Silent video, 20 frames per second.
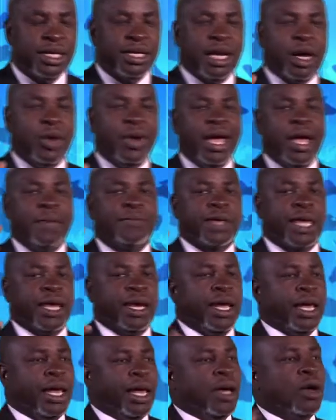Now, Herb
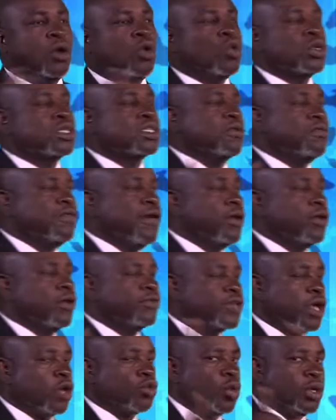Kelleher, who was the founder
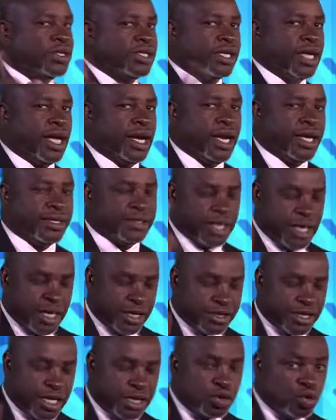of Southwestern Airlines,
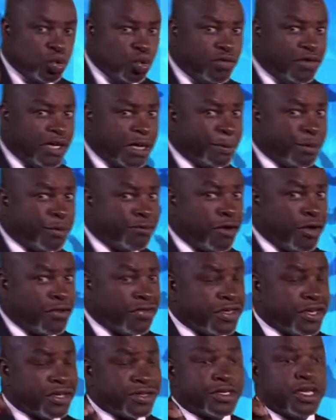says 2 very
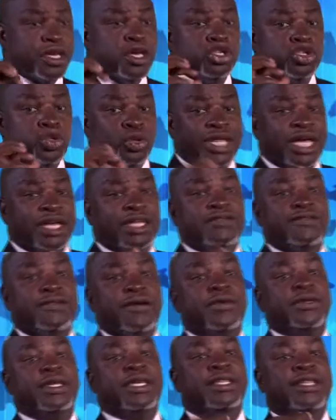profound things. So that is
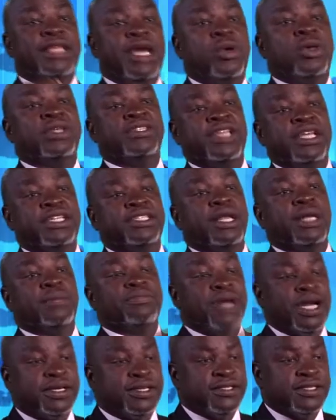found in the organizational
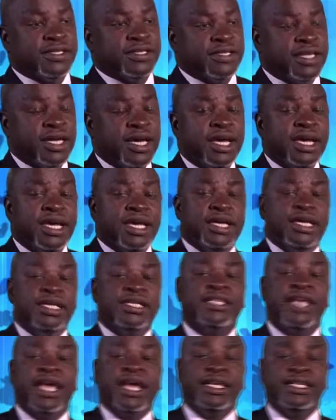practices. He
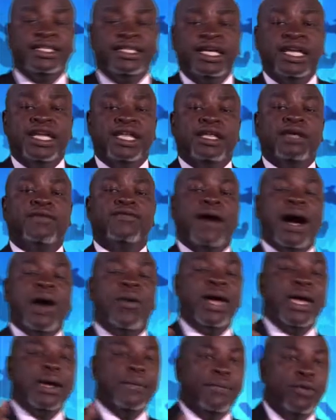says, if
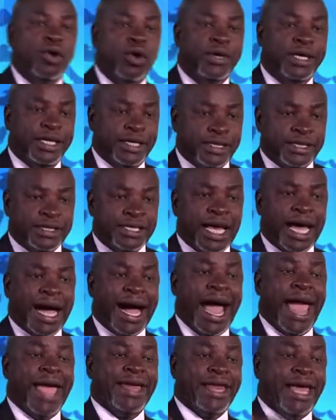our employees
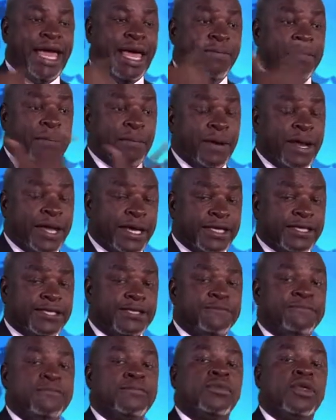are in a happy
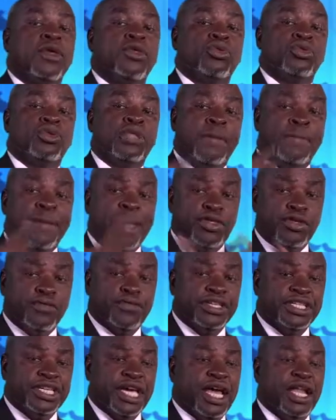place through the birth of
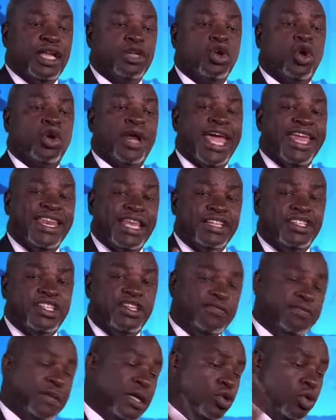a child or any
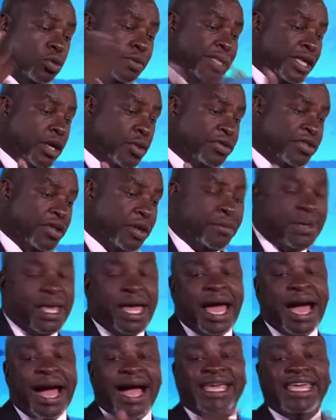achievement will be there with them.
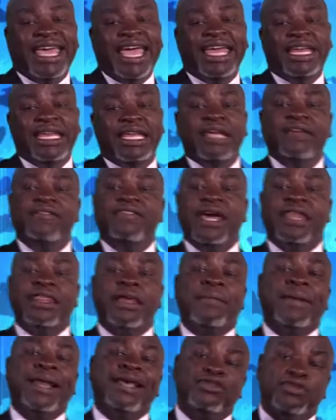Again, if they're in
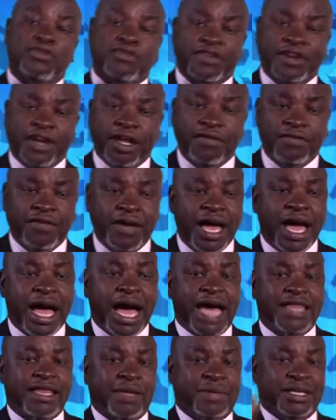a place of grief,
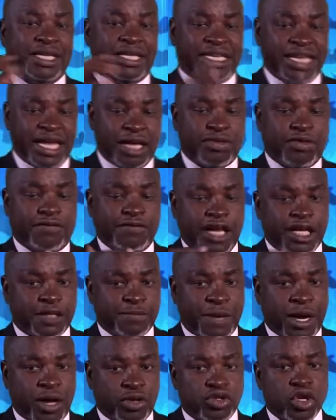either by the death of their
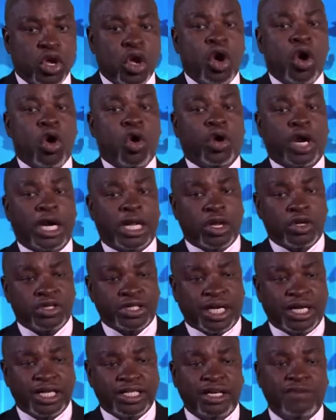spouse or a close
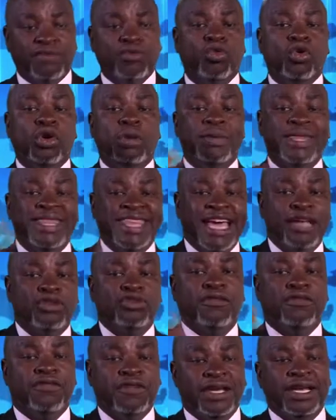relative, will be there
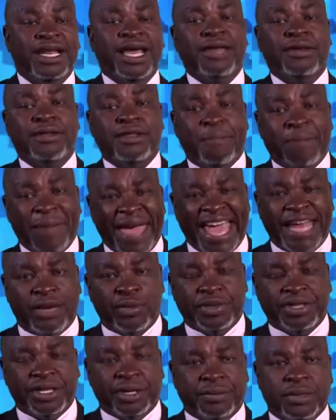to feel the pain
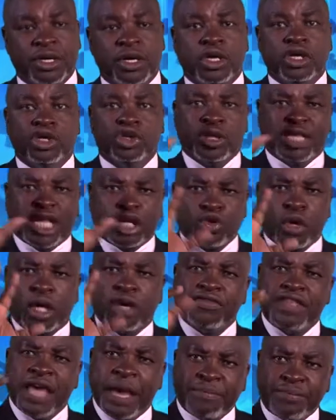with them. So that's one
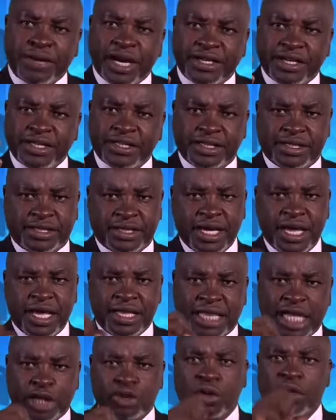of their practices.
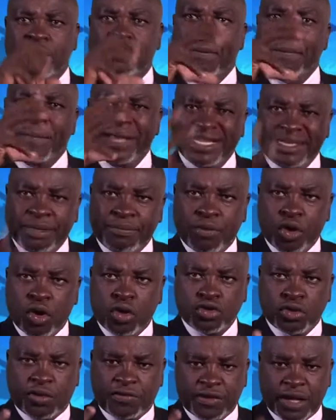That's one of the building
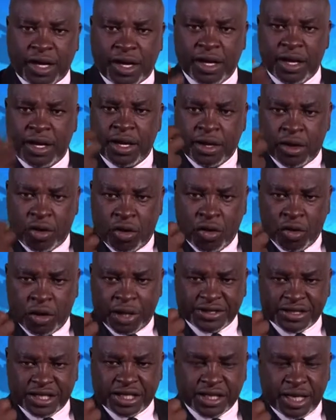blocks of their
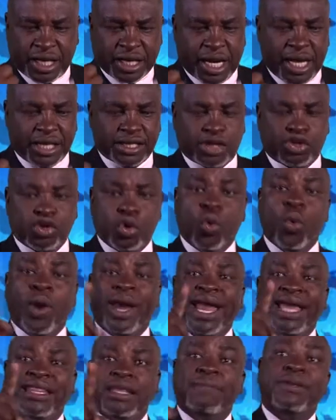organizational culture. So
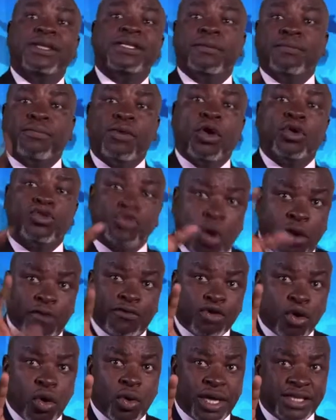what are the building blocks
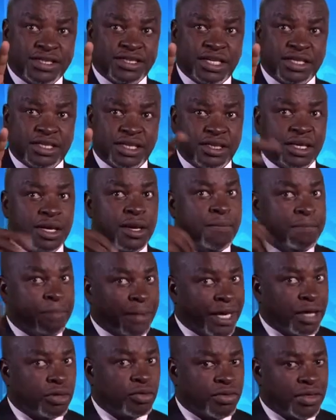of your organization?
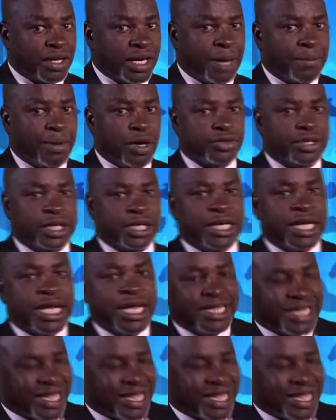Begin to think about that.